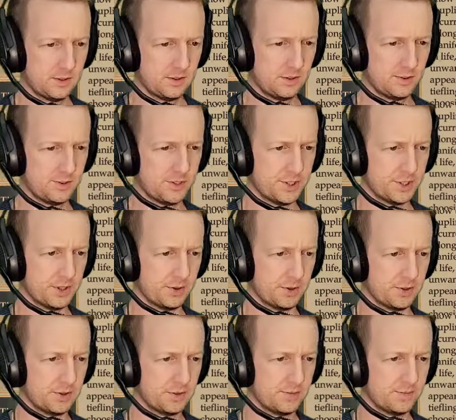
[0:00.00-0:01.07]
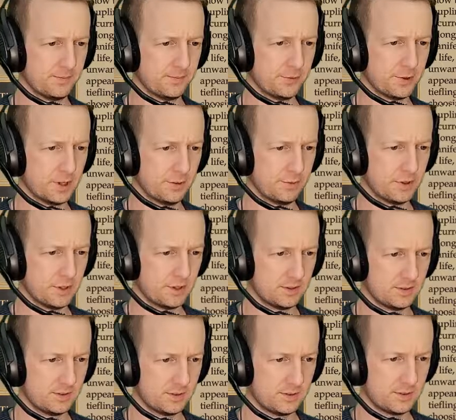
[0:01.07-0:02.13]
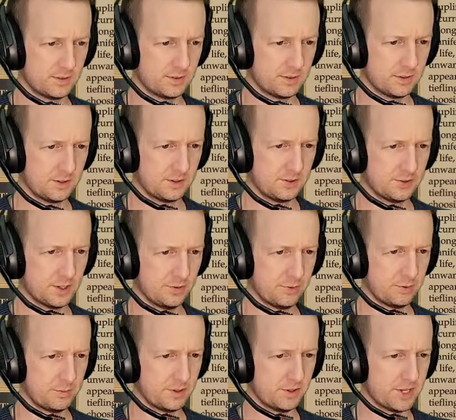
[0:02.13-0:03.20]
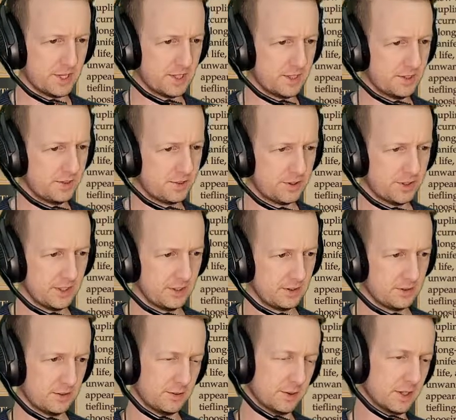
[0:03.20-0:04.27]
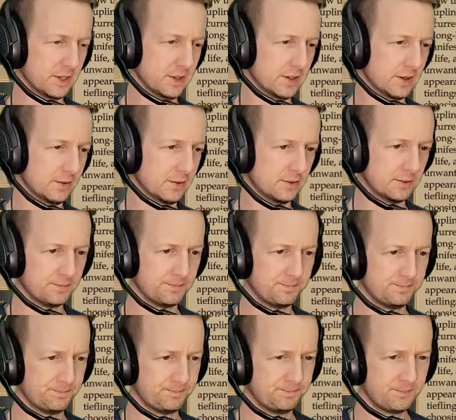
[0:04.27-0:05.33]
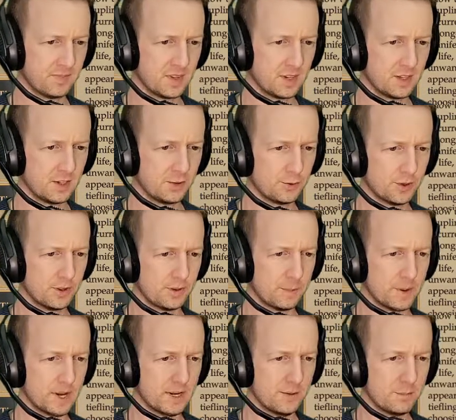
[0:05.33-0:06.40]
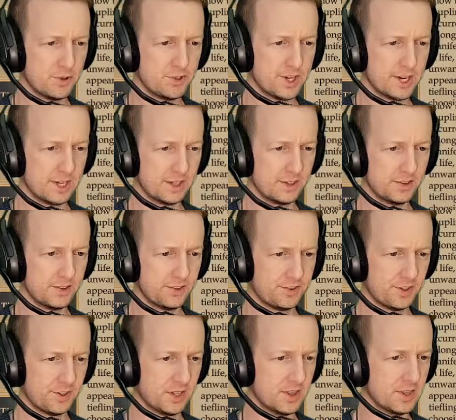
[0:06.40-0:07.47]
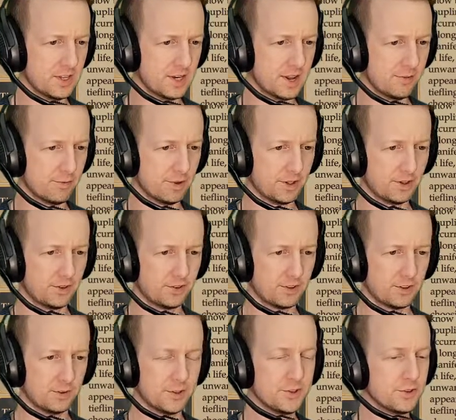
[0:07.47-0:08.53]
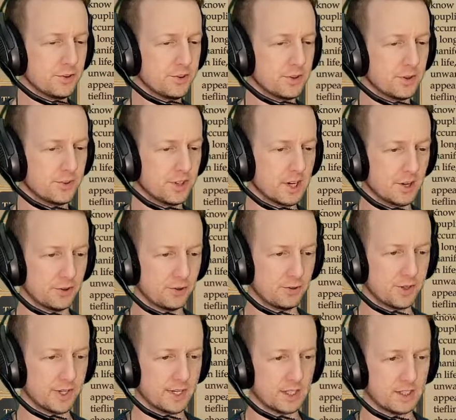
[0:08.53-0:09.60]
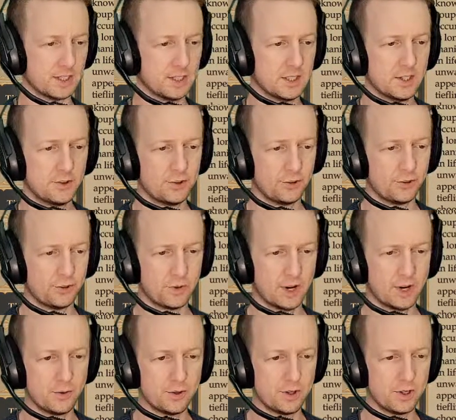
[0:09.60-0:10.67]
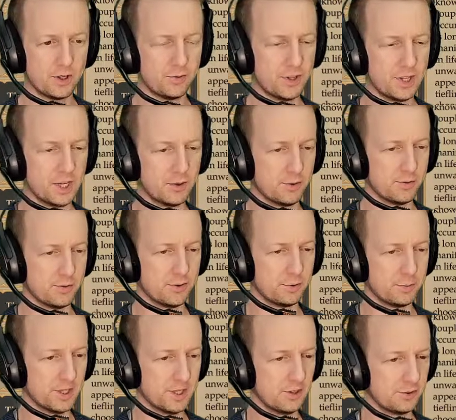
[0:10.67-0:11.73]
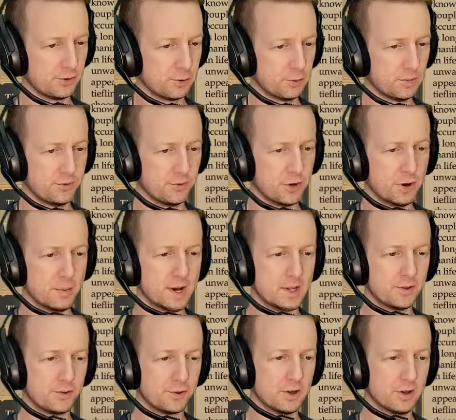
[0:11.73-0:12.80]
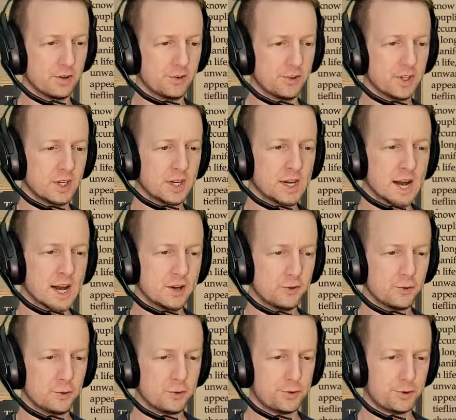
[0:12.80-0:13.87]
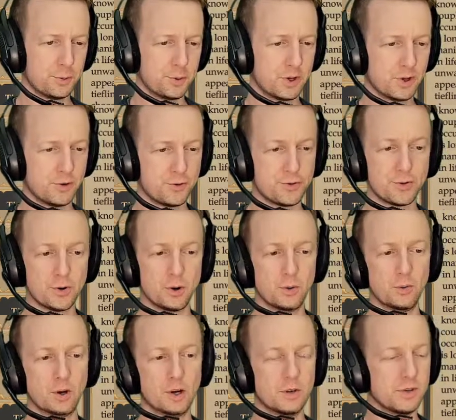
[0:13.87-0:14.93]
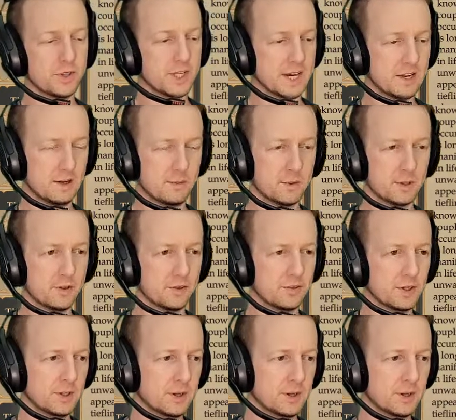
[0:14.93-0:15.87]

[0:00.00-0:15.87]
So, Sypha Belnades, sorry, I'm getting that wrong. Was one of the main protagonists in the Netflix original series Castlevania. She's the granddaughter of the Elder of the Speakers, a group of nomad scholars, and a sorceress with control over the elements.